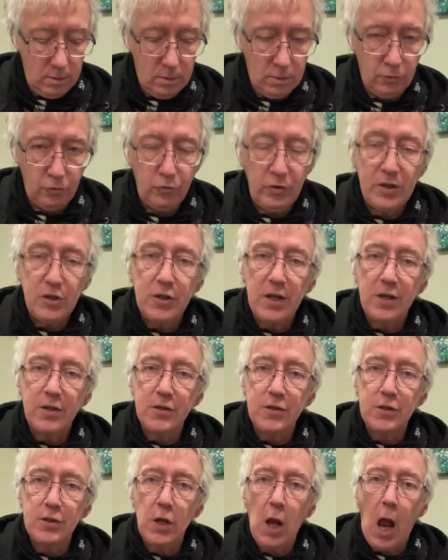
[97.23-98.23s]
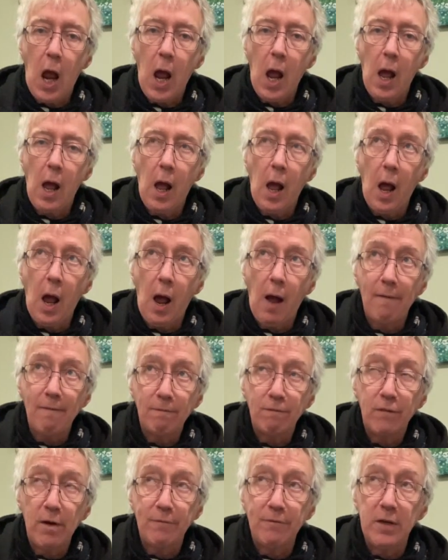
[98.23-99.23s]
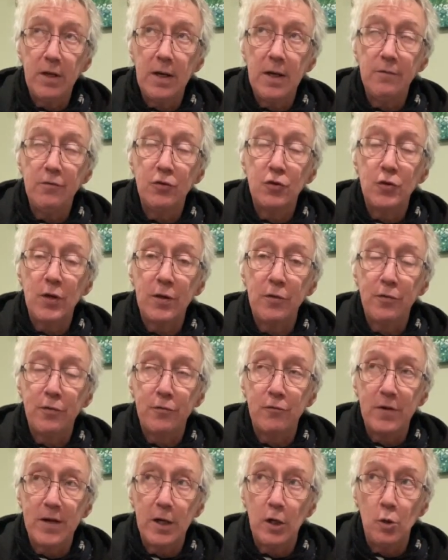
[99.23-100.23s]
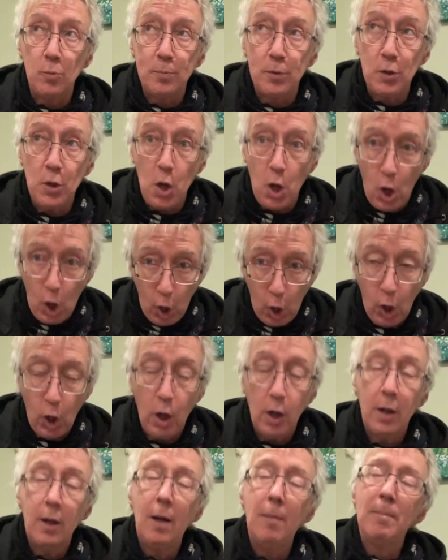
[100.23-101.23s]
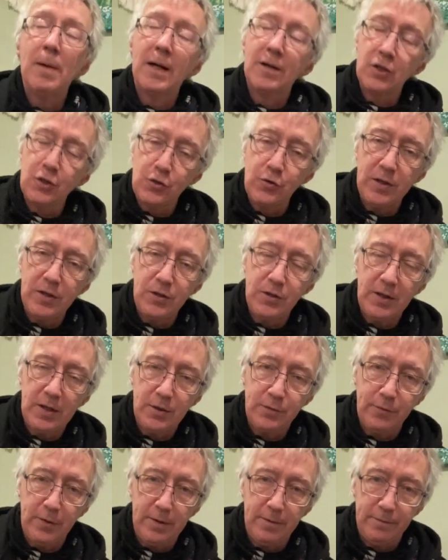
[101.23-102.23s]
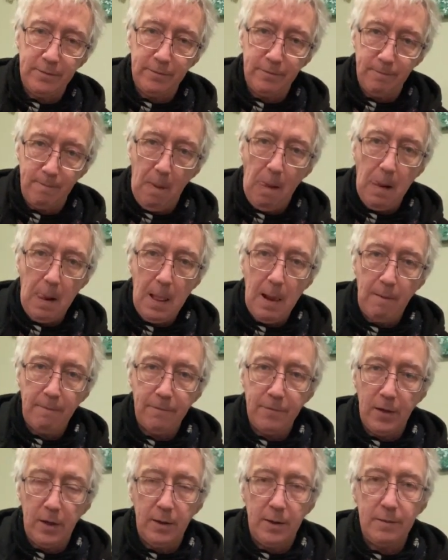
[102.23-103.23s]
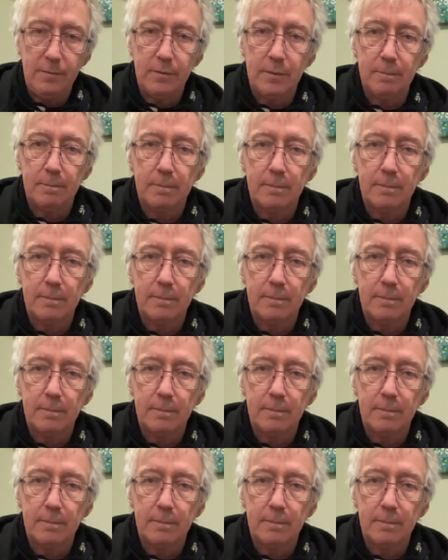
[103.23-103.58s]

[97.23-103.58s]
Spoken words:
String 6 fret 5, string 3 open, and back to string 6 fret 5.